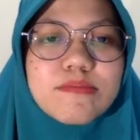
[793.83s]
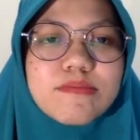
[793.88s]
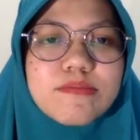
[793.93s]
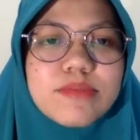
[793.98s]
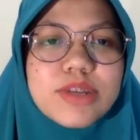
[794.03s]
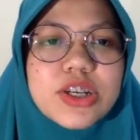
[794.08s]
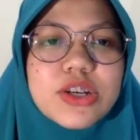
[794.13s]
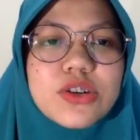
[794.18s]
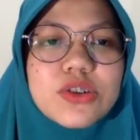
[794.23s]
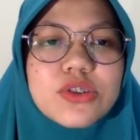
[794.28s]

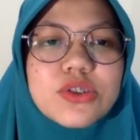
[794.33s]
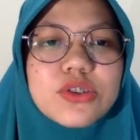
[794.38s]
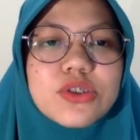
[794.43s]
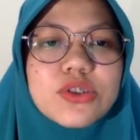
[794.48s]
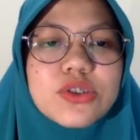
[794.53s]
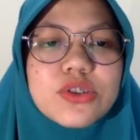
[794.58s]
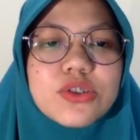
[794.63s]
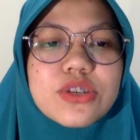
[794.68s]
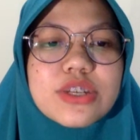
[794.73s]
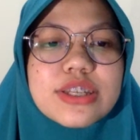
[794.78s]
because
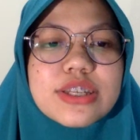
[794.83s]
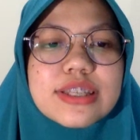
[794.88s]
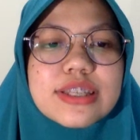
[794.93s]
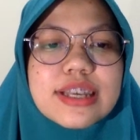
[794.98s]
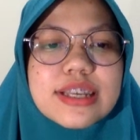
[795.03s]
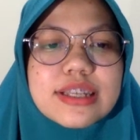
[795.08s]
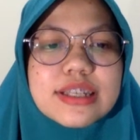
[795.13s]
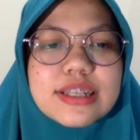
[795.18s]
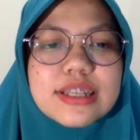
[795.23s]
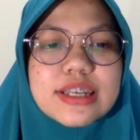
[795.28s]
unit
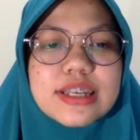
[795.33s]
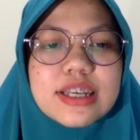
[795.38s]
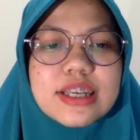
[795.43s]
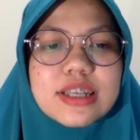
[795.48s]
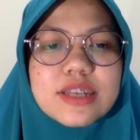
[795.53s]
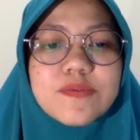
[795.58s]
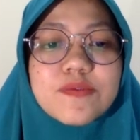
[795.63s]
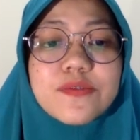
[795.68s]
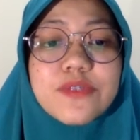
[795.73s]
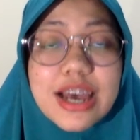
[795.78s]
testing
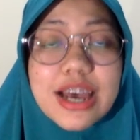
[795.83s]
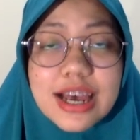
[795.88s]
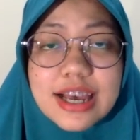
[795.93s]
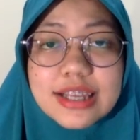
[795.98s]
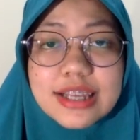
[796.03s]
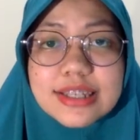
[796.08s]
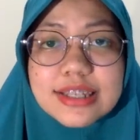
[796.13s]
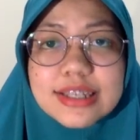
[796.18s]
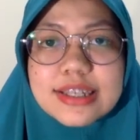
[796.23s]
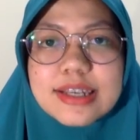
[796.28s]
is
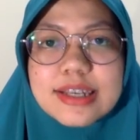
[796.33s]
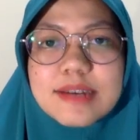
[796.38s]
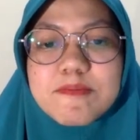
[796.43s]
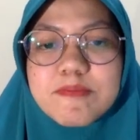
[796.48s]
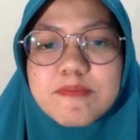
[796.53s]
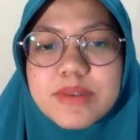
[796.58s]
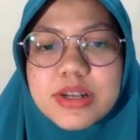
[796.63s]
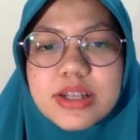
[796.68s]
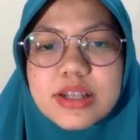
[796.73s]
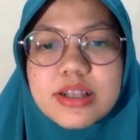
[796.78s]
fast,
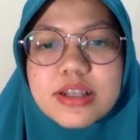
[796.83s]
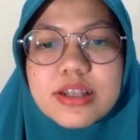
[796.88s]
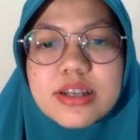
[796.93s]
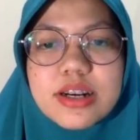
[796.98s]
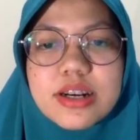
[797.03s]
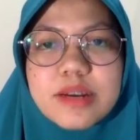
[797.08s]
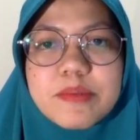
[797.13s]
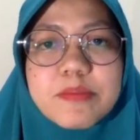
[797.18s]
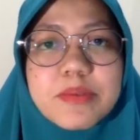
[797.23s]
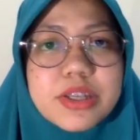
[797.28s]
simple,
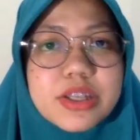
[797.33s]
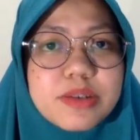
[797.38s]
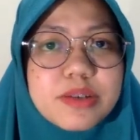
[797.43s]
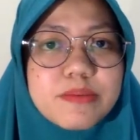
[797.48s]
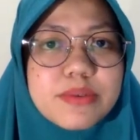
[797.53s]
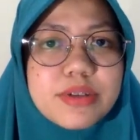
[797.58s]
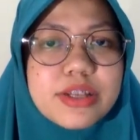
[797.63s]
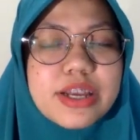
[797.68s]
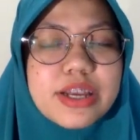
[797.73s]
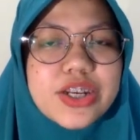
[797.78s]

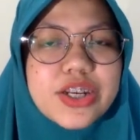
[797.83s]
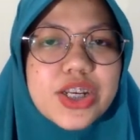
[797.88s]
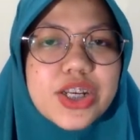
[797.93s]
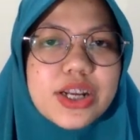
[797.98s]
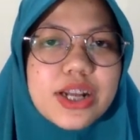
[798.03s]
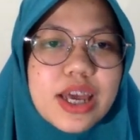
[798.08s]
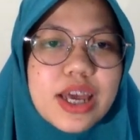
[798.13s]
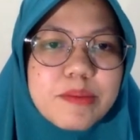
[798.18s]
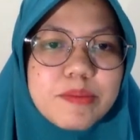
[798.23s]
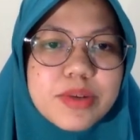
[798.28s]
repeatable, and
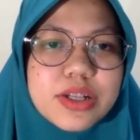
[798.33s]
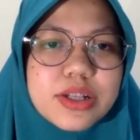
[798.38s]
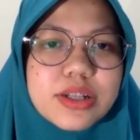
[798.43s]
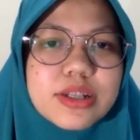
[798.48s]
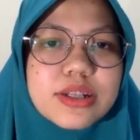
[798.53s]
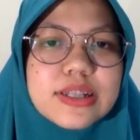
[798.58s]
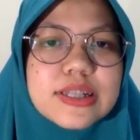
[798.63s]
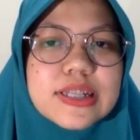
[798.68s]
reliable.